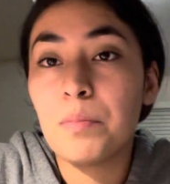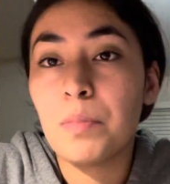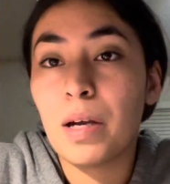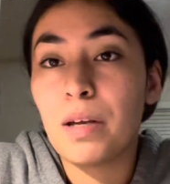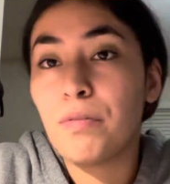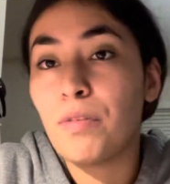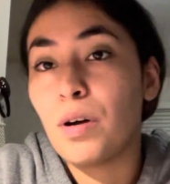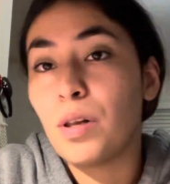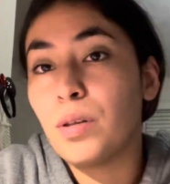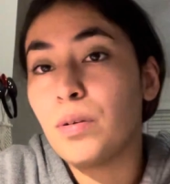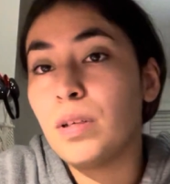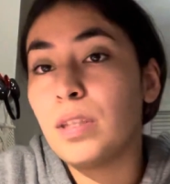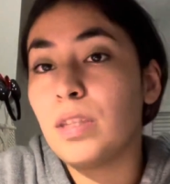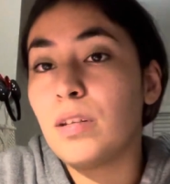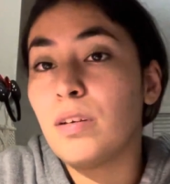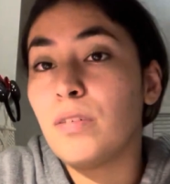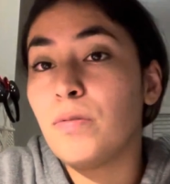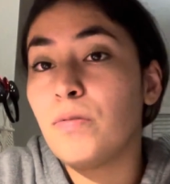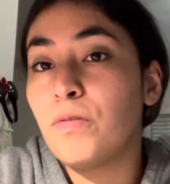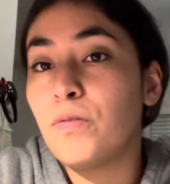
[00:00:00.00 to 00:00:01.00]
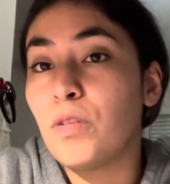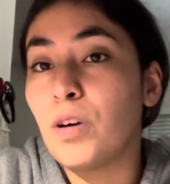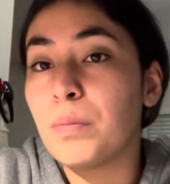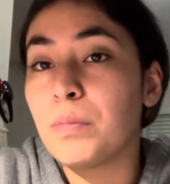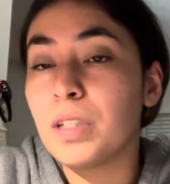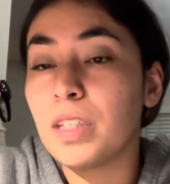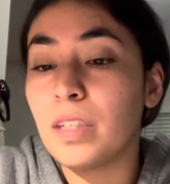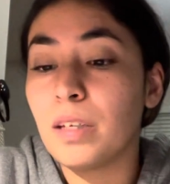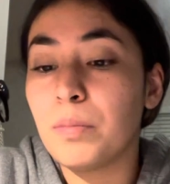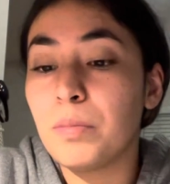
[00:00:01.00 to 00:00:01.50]
by following the
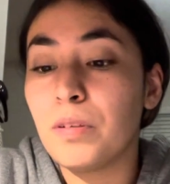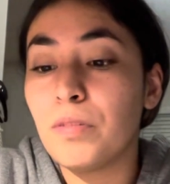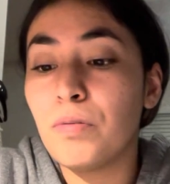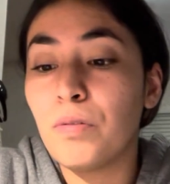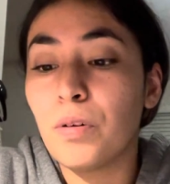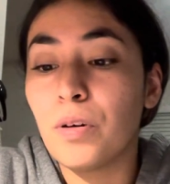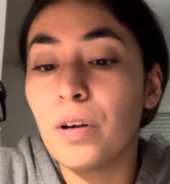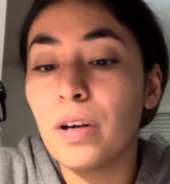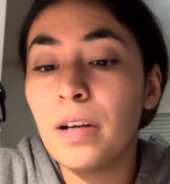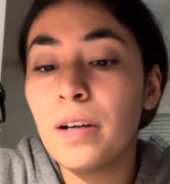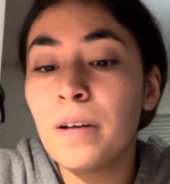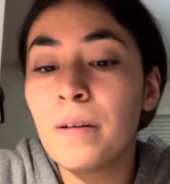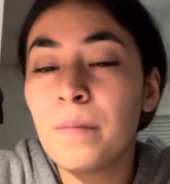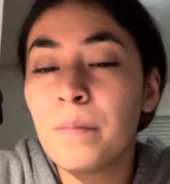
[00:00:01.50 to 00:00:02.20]
formula before.